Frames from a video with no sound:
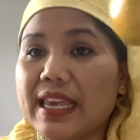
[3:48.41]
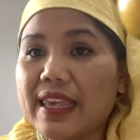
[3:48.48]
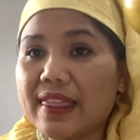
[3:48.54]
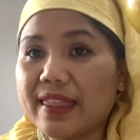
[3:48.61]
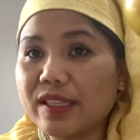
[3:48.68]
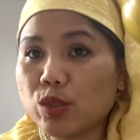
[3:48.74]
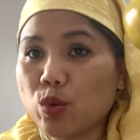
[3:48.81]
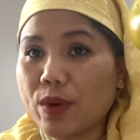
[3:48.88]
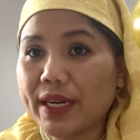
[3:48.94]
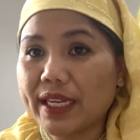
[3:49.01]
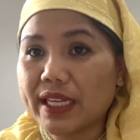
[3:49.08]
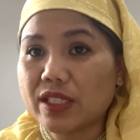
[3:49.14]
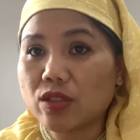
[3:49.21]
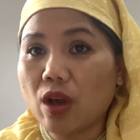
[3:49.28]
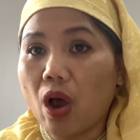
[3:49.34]
This one
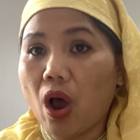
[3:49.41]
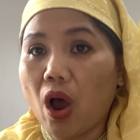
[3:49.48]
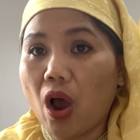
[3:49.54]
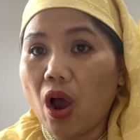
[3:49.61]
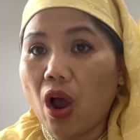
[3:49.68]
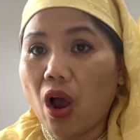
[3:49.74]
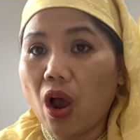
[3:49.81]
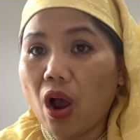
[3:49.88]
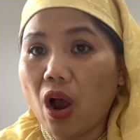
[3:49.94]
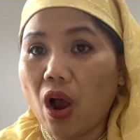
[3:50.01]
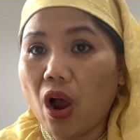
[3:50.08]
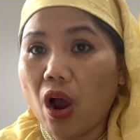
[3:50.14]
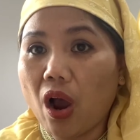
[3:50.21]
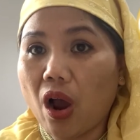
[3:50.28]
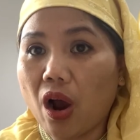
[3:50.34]
is O,
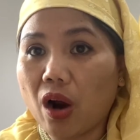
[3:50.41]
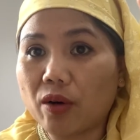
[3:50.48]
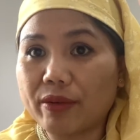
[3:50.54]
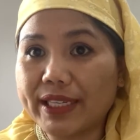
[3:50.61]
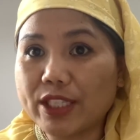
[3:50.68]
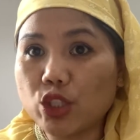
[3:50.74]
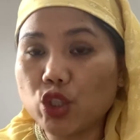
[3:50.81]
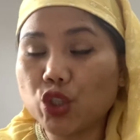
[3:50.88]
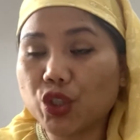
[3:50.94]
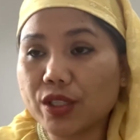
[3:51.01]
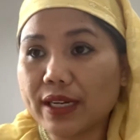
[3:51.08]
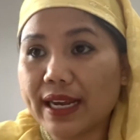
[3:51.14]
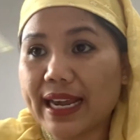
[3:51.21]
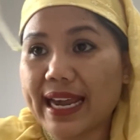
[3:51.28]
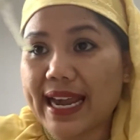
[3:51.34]
O, orange
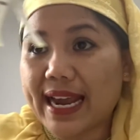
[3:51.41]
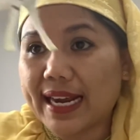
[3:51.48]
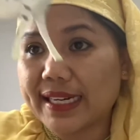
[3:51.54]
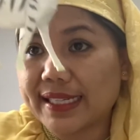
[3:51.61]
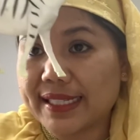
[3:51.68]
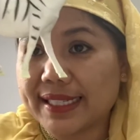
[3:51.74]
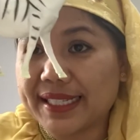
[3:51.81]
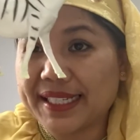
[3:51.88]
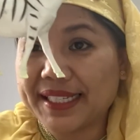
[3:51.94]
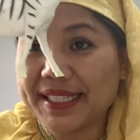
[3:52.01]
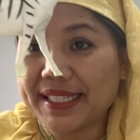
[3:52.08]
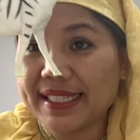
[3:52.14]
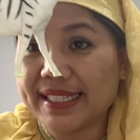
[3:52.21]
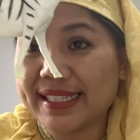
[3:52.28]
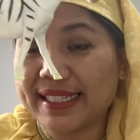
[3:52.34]
and
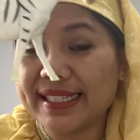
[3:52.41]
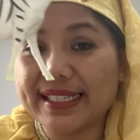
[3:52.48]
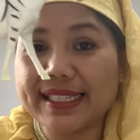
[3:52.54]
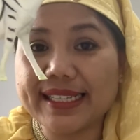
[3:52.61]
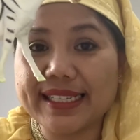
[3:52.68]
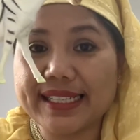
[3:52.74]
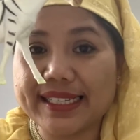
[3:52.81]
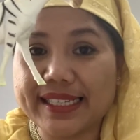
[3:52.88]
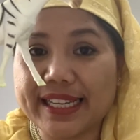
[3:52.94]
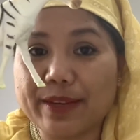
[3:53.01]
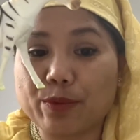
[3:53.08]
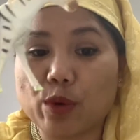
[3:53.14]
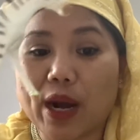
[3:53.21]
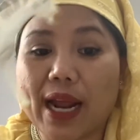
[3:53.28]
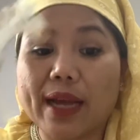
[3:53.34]
Z, Z,
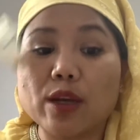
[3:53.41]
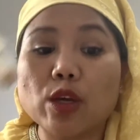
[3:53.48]
zebra,